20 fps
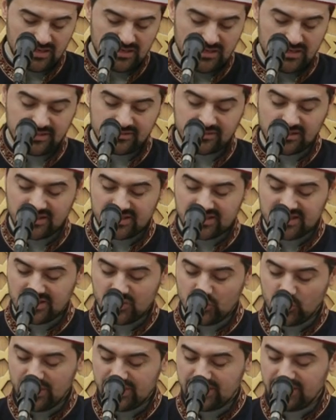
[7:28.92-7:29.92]
Let us
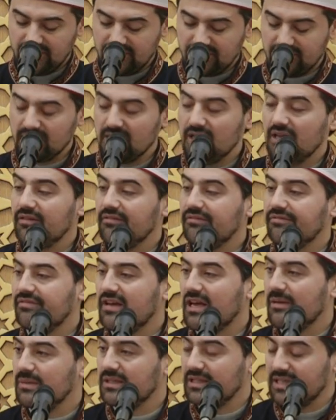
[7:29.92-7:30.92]
visit
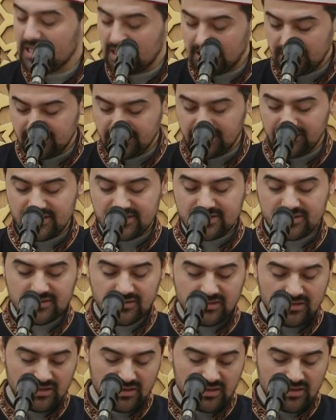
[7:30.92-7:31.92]
family elders,
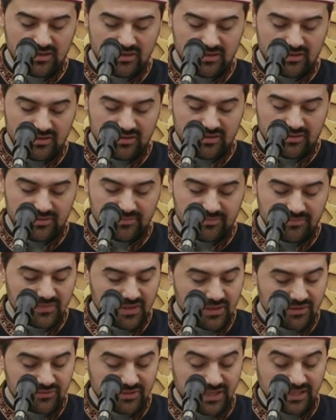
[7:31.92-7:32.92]

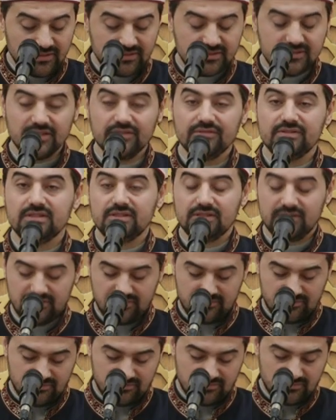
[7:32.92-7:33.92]
relatives,
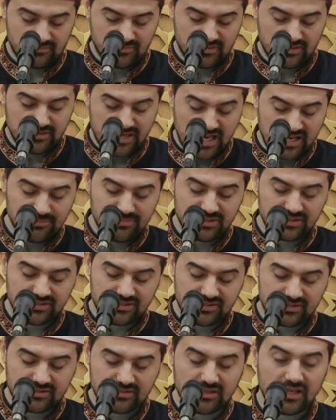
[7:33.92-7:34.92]

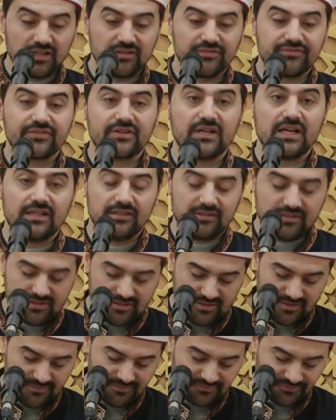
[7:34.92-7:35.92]
neighbors, and
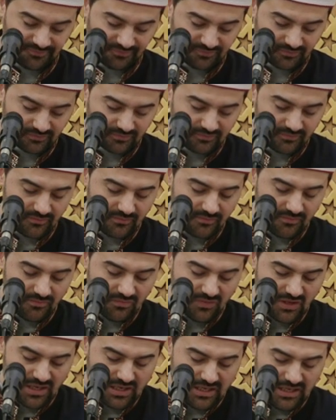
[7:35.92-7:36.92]
friends.
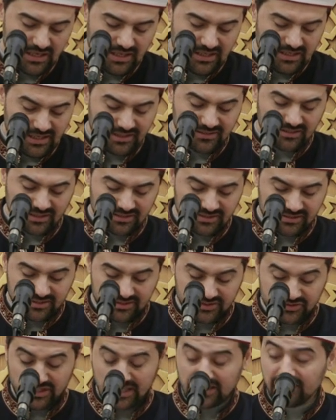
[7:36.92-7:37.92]
Let us
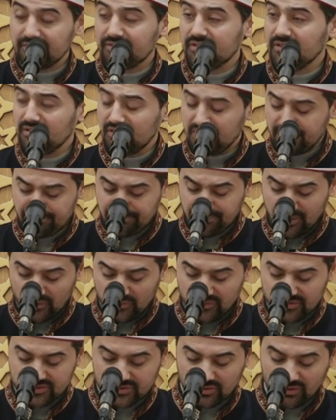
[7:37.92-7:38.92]
strengthen the
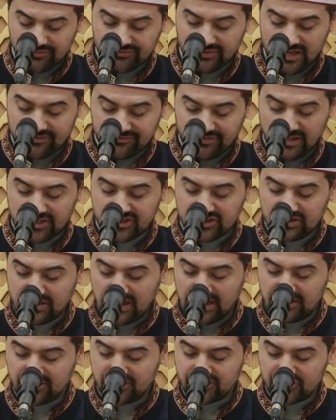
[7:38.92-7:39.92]
bonds of affection
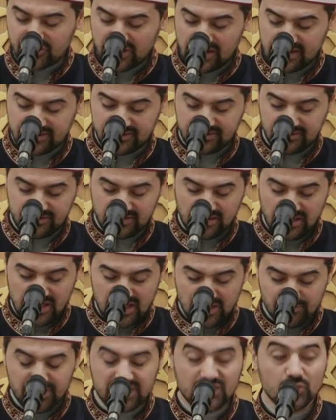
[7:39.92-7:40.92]
and trust
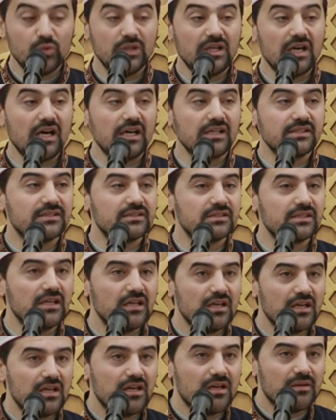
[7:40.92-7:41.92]
between us
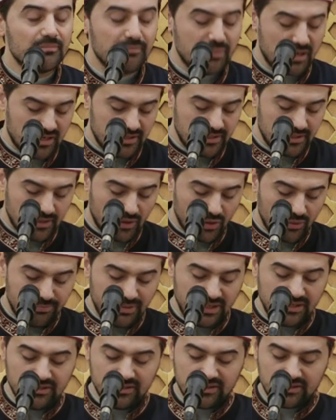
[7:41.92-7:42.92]
by
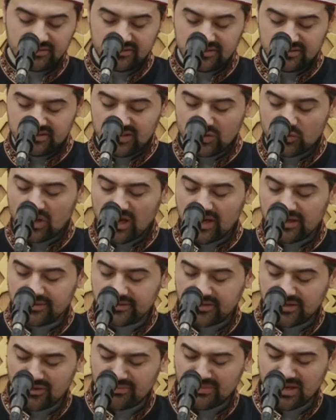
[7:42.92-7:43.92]
obeying the divine
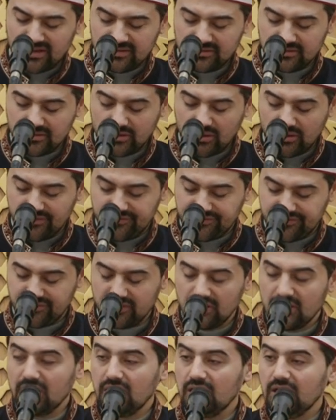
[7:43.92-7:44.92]
command of
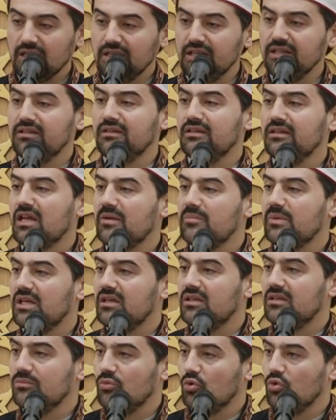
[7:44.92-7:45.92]

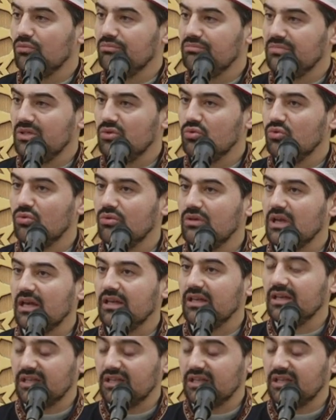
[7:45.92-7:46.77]
Innamal mu'minuna